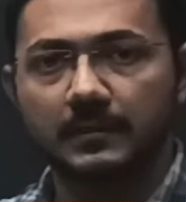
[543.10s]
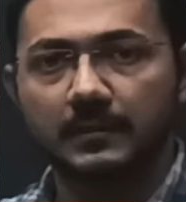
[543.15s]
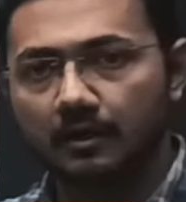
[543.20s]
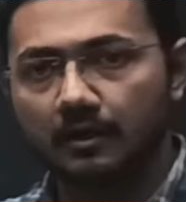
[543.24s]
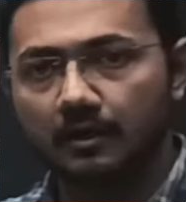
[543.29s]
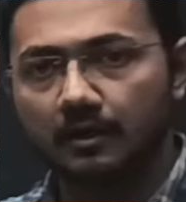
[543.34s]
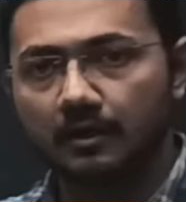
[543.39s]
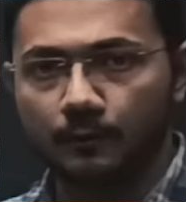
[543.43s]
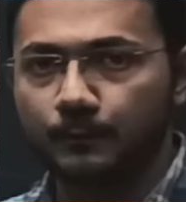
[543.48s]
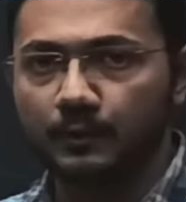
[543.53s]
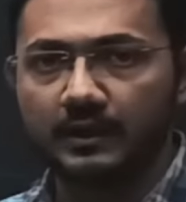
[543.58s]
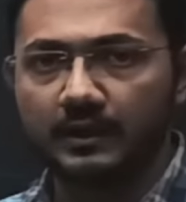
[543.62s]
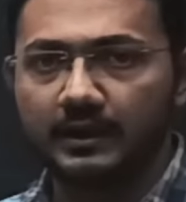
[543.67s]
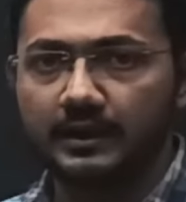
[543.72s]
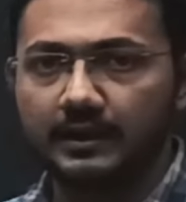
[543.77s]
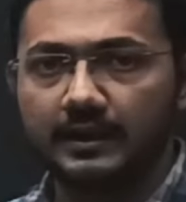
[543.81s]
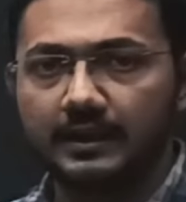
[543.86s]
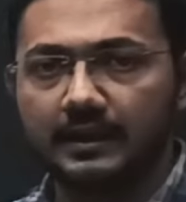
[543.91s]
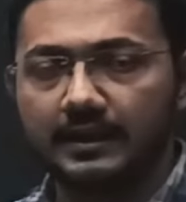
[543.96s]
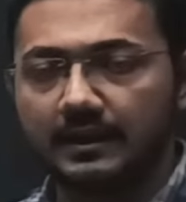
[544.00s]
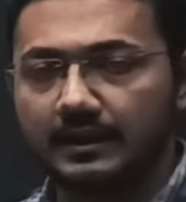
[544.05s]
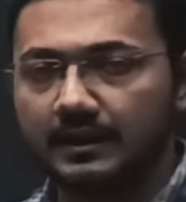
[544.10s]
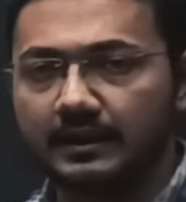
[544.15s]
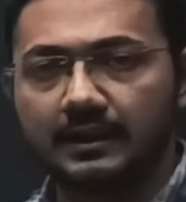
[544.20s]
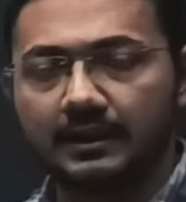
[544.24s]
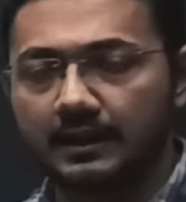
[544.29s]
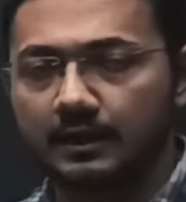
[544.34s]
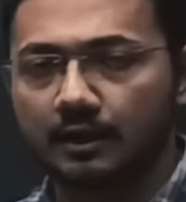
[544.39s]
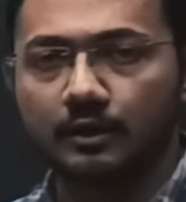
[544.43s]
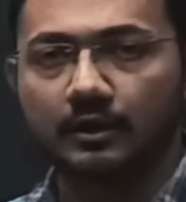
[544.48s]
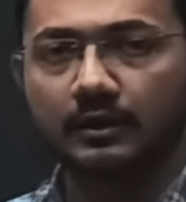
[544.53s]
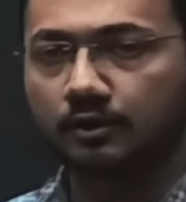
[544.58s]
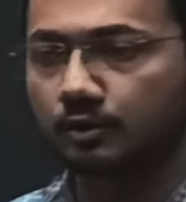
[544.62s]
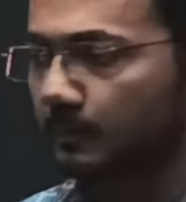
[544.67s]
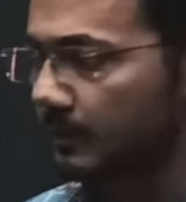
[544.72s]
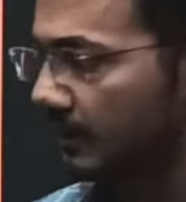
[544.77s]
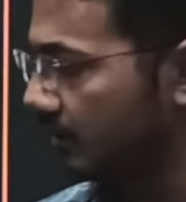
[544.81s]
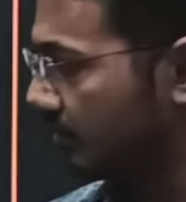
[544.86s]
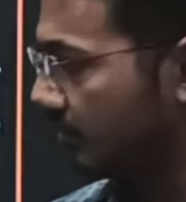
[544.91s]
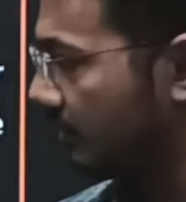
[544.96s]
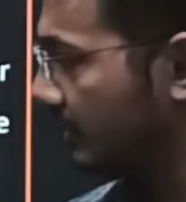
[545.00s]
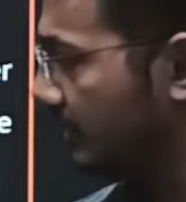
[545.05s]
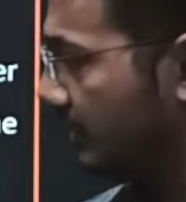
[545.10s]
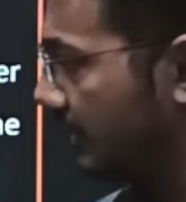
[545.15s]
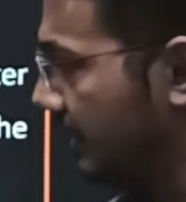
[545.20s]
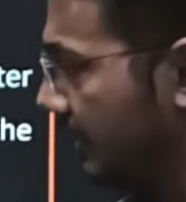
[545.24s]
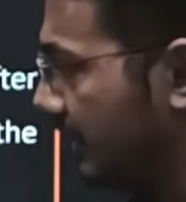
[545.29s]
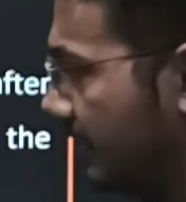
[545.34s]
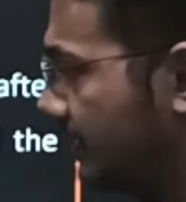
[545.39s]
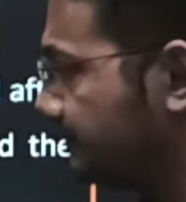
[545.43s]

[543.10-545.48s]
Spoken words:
Hopefully, ikhini loge tumalogor clear.